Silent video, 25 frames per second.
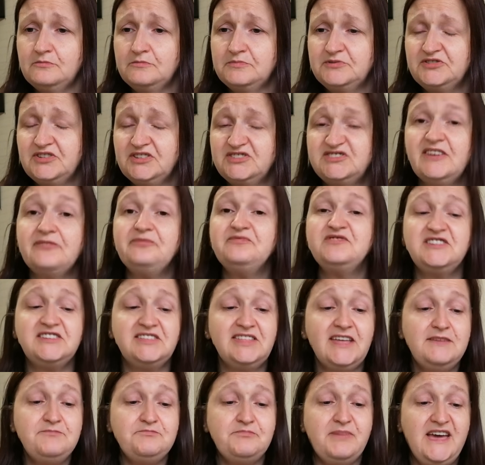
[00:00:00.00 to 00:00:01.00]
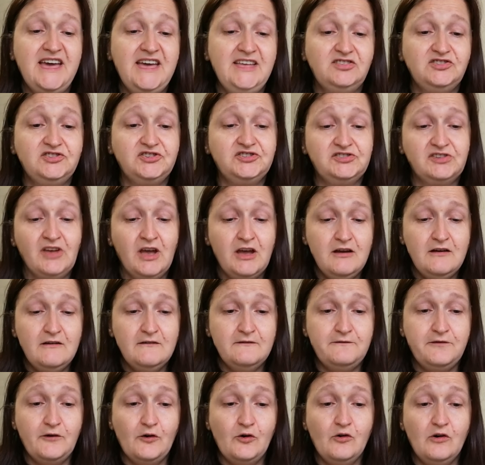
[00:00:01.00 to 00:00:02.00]
79 pence
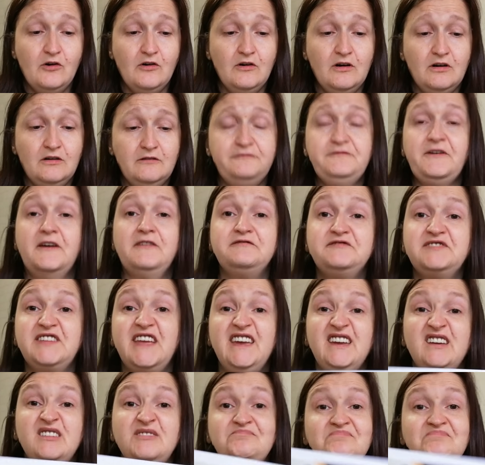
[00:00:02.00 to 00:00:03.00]
for 50.